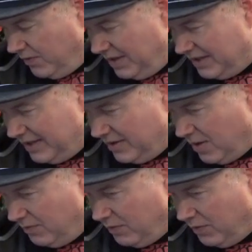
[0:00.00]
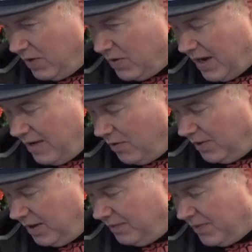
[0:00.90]
of a Nintendo, the UK
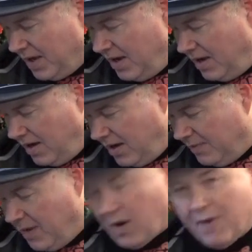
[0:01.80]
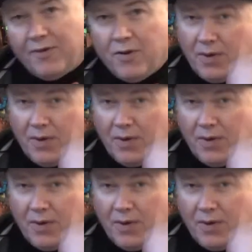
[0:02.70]
one, I've got a few